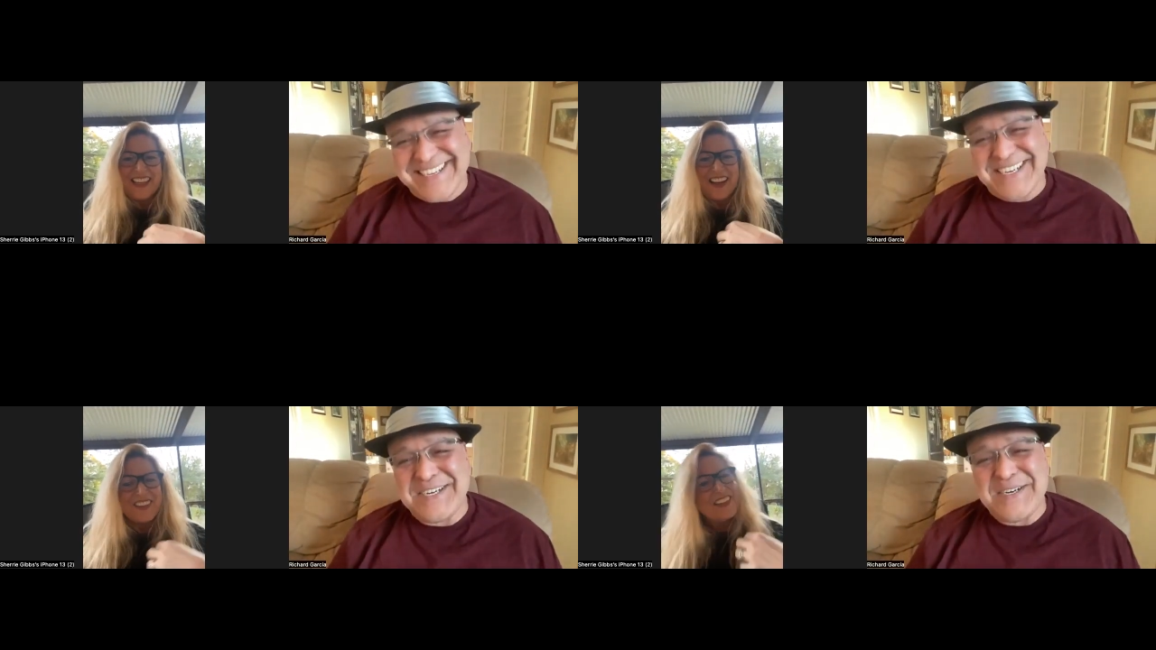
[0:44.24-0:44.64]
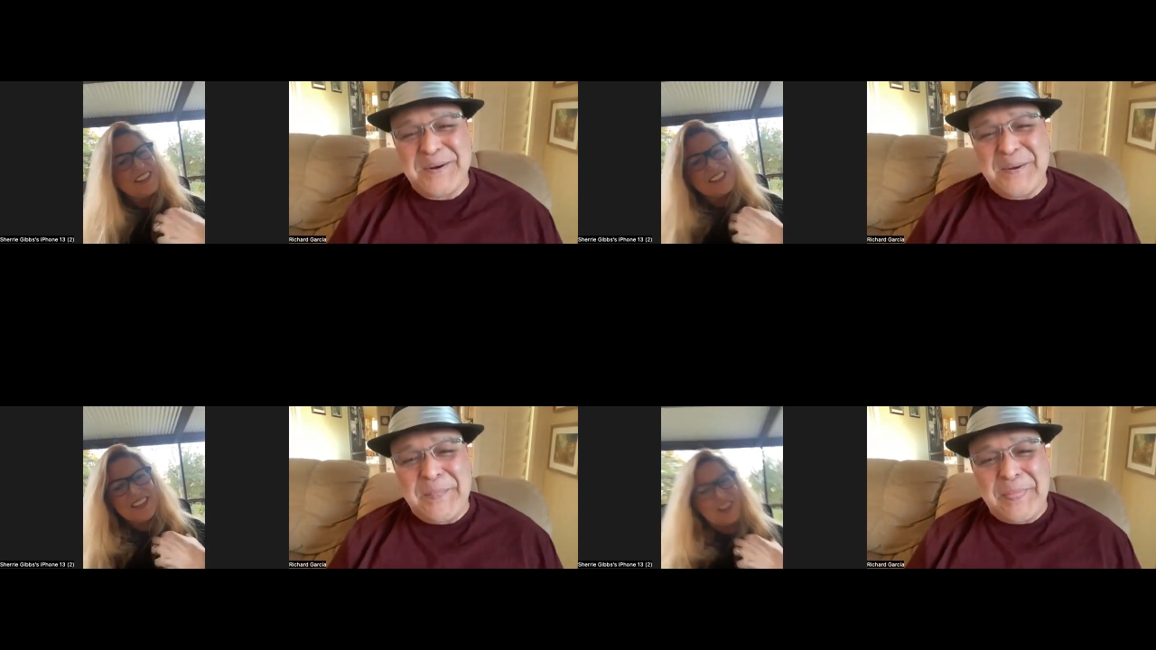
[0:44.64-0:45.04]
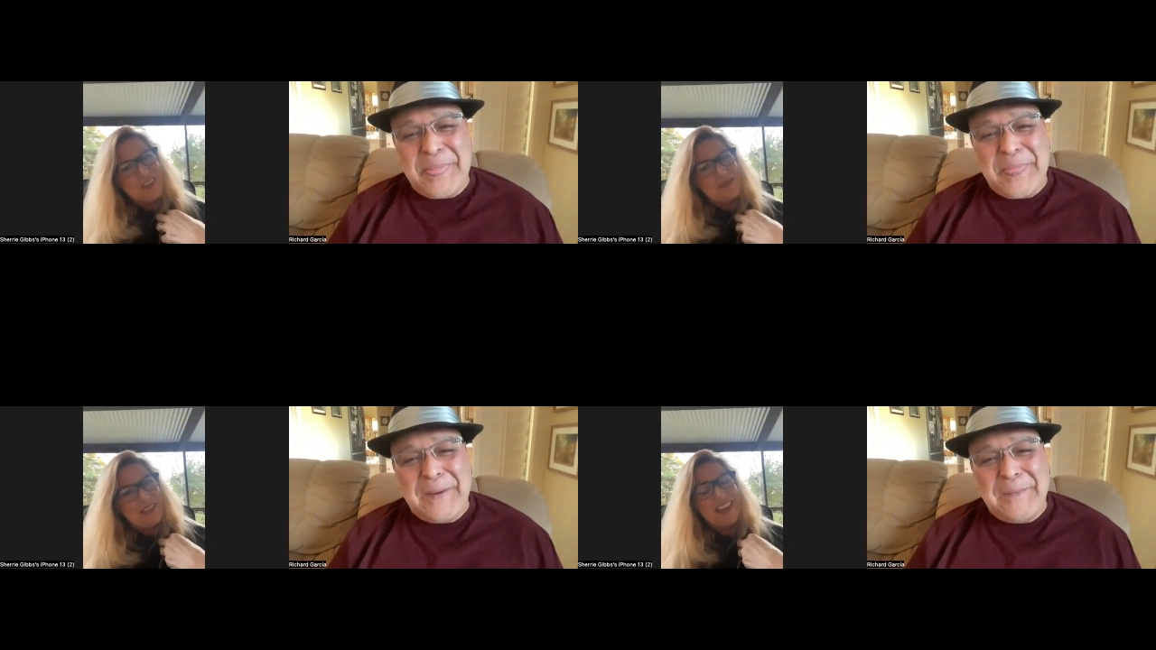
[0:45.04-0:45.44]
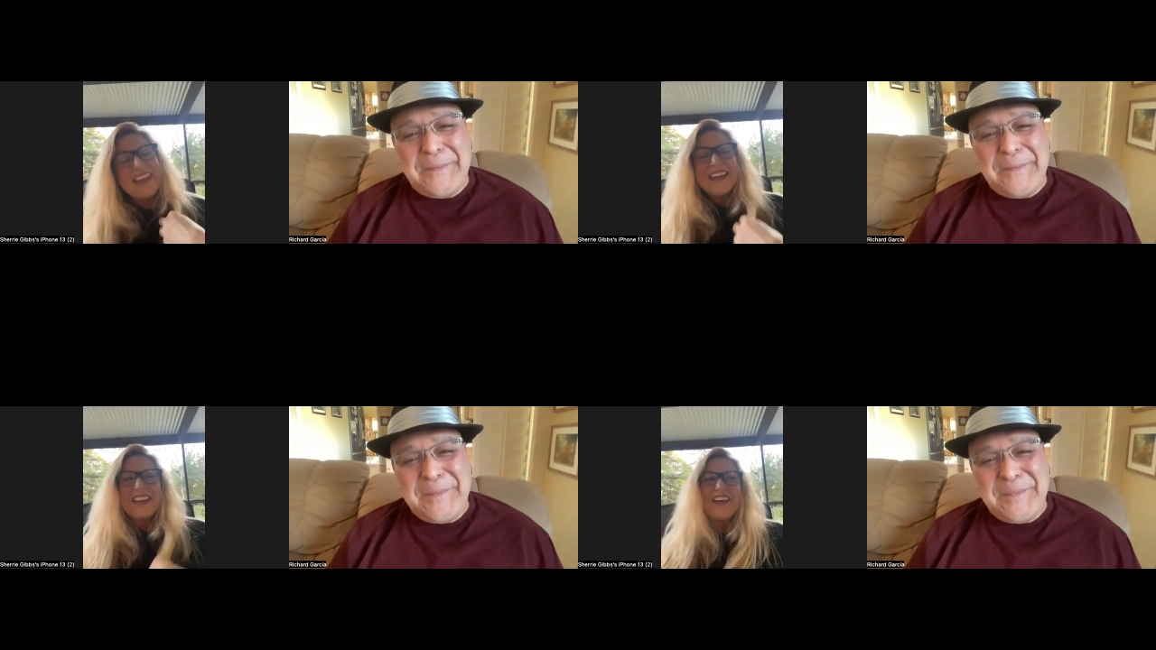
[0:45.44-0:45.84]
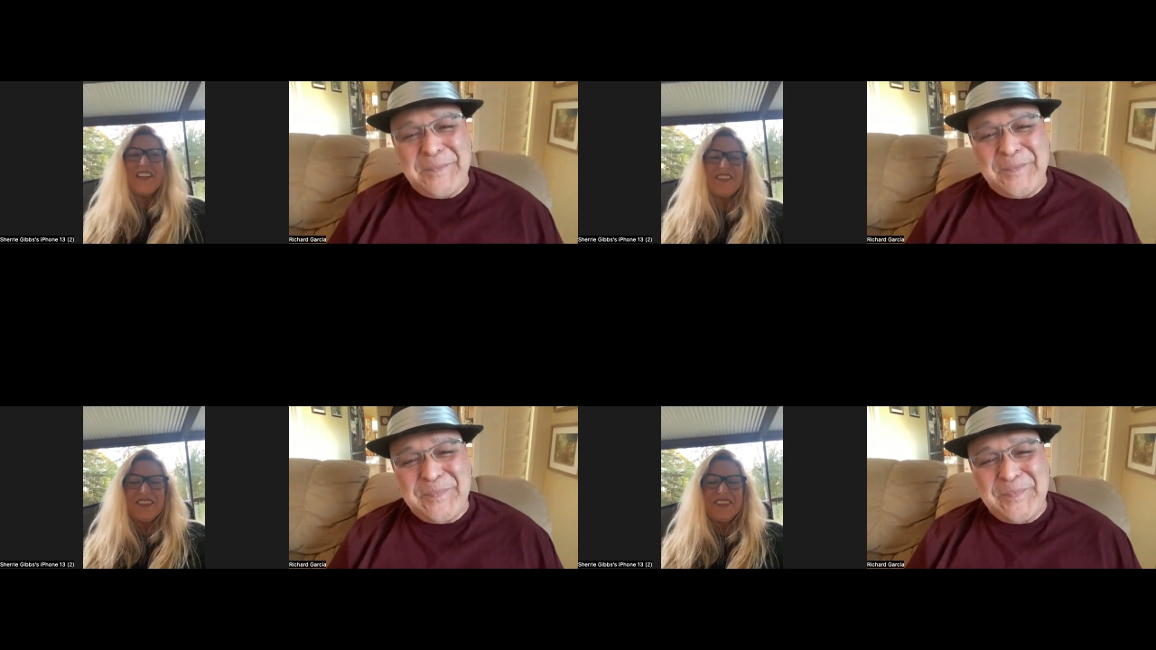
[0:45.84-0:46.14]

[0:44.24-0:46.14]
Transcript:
Speaker 1: got stuck with me. No,